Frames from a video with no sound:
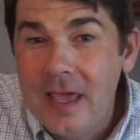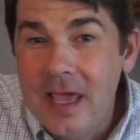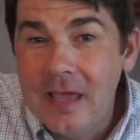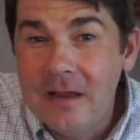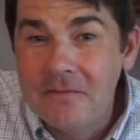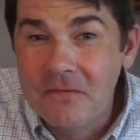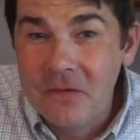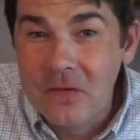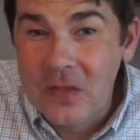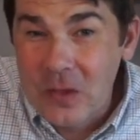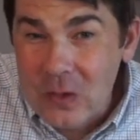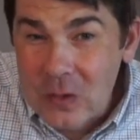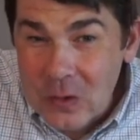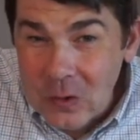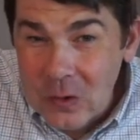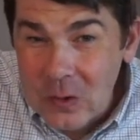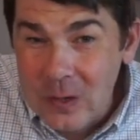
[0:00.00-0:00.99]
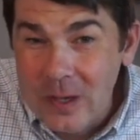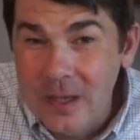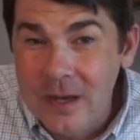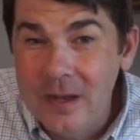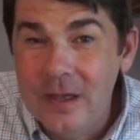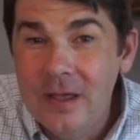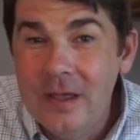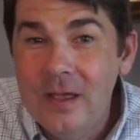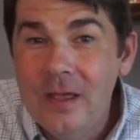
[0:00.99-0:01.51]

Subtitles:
and for the good